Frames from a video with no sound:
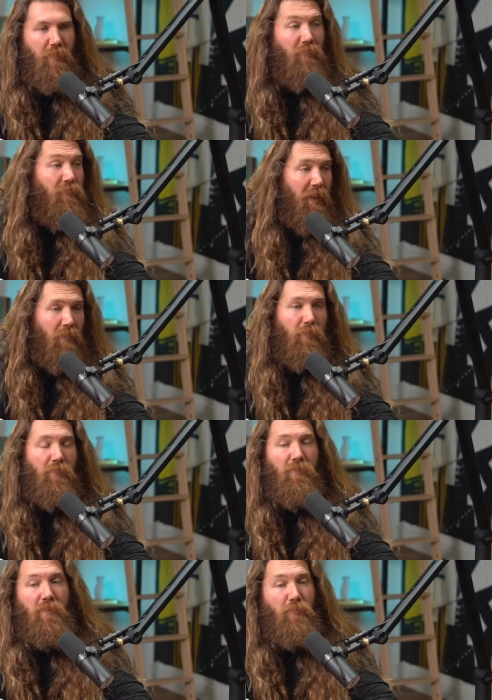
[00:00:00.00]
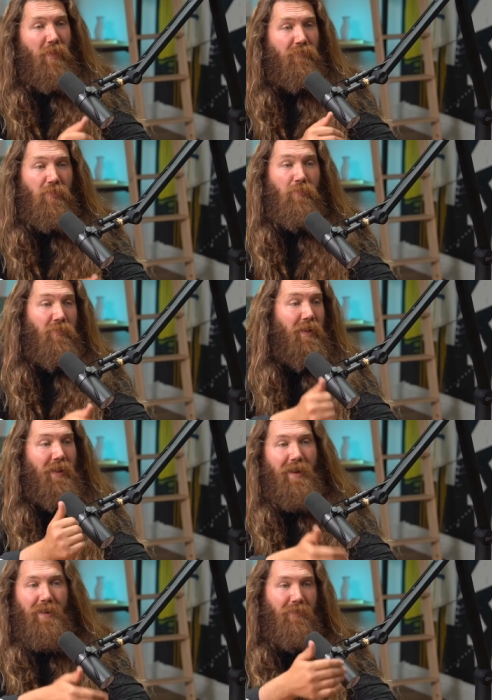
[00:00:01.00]
you know, followers, and the revenue was getting
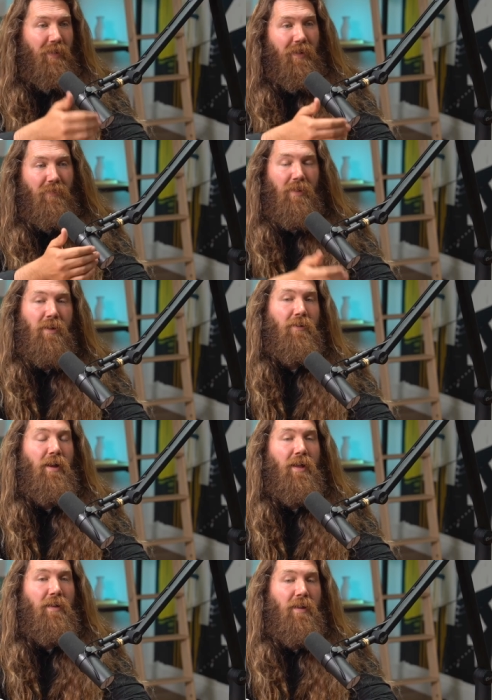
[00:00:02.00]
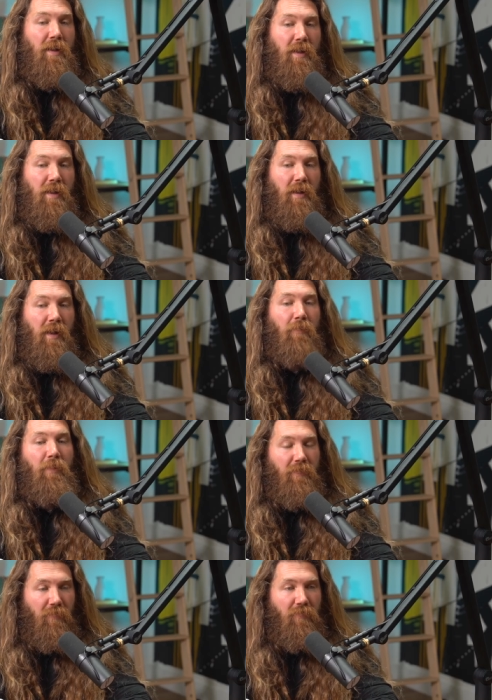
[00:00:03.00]
higher and higher and higher. And I'm
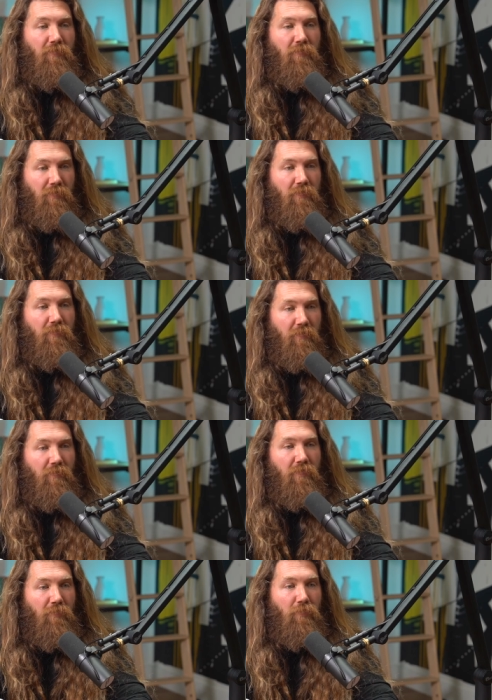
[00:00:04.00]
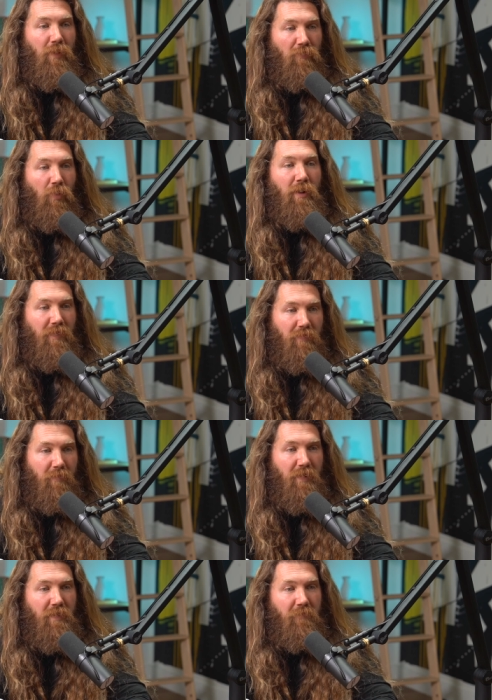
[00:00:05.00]
like, this is this is what I've wanted it to
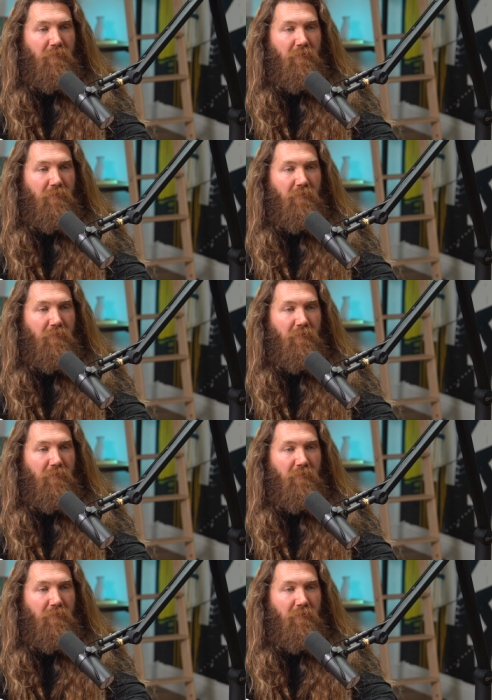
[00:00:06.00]
be.